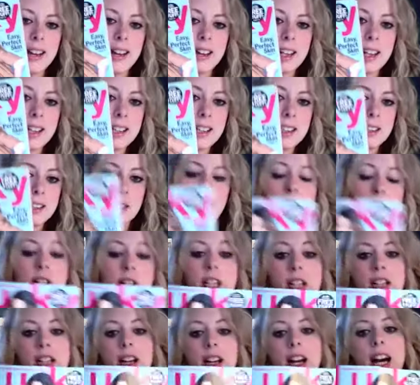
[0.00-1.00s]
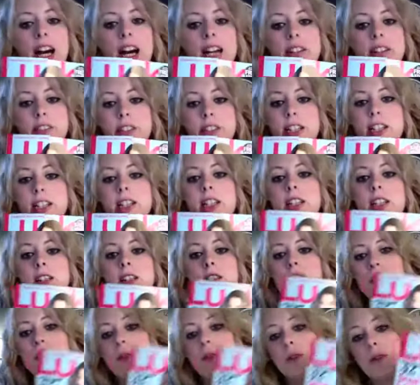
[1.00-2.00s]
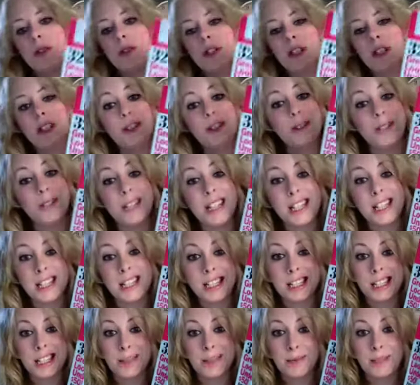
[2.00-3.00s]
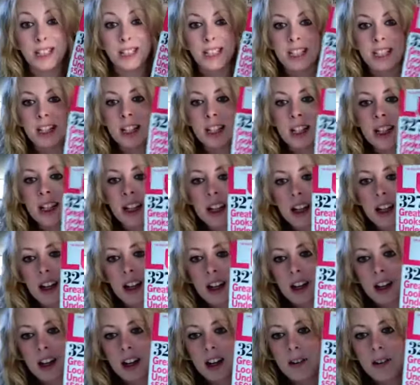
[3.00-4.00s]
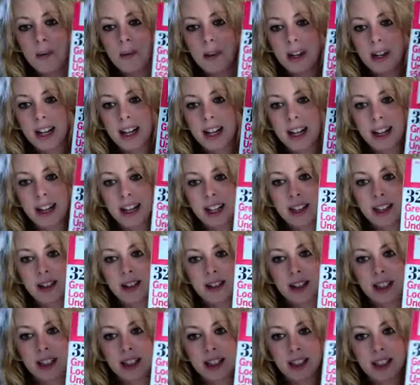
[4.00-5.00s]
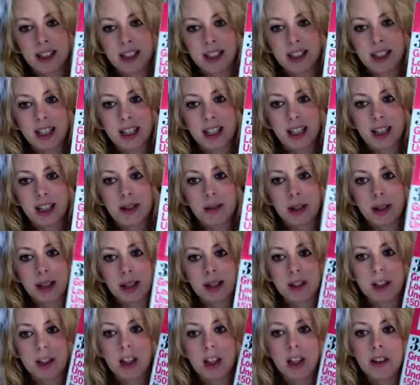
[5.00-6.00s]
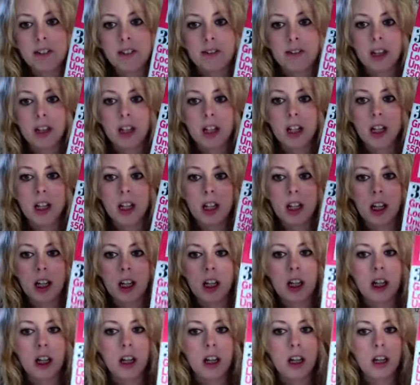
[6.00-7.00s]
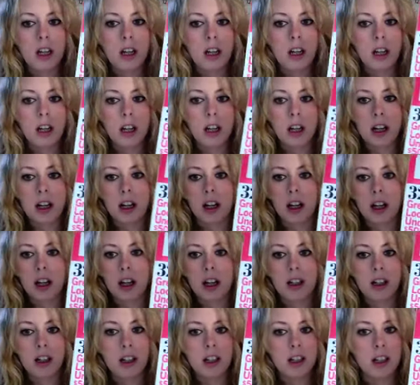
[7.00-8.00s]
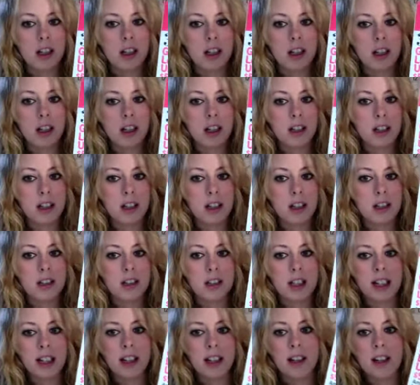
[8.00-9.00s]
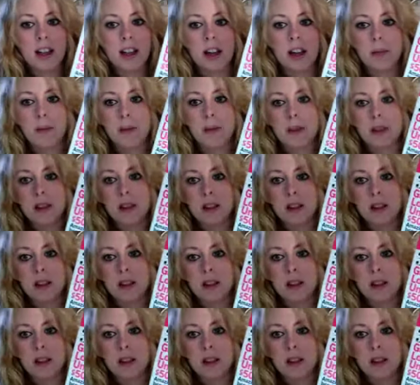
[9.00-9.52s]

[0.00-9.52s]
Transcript: that is Lauren Conrad, who no relation to me, but I like doing this because I think it makes her look funny. Ah, look at Cyclops.